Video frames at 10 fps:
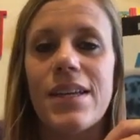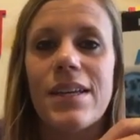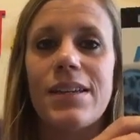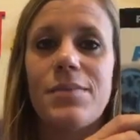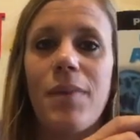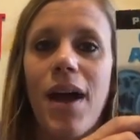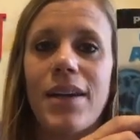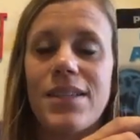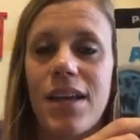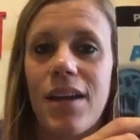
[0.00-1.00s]
is
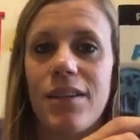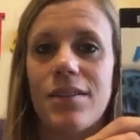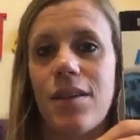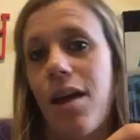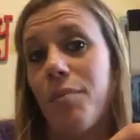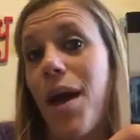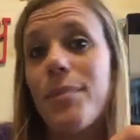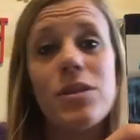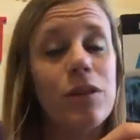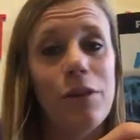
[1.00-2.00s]
my son's
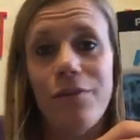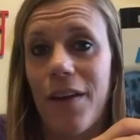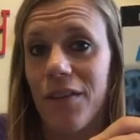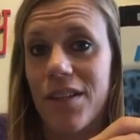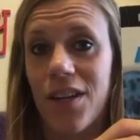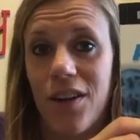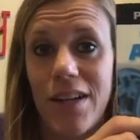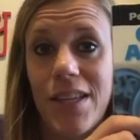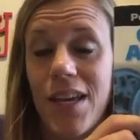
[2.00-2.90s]
absolute favorite series.